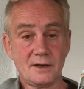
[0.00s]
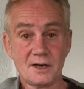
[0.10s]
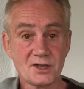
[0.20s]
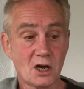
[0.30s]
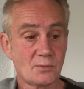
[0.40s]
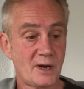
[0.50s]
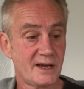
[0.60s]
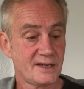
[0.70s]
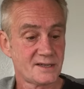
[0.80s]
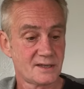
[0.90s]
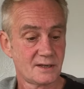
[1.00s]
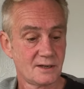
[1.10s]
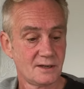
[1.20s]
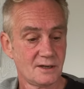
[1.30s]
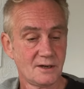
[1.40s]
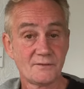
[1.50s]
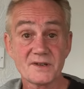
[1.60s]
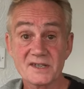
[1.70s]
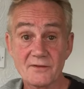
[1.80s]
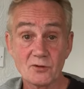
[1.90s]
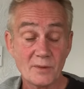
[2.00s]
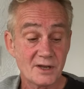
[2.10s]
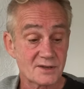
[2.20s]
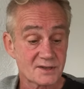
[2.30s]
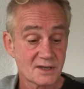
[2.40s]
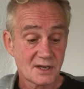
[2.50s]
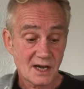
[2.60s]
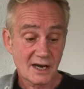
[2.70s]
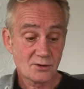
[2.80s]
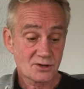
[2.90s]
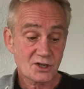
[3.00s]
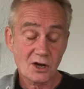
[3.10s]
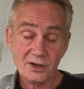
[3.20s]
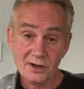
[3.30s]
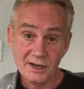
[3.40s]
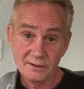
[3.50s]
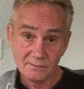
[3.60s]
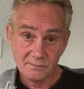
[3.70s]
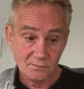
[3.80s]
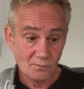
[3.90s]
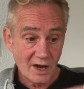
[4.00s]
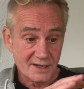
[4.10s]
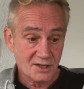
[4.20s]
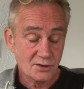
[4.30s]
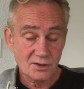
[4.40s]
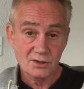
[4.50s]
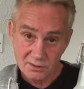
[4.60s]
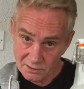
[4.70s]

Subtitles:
a dark place for several months, and it will start going red. You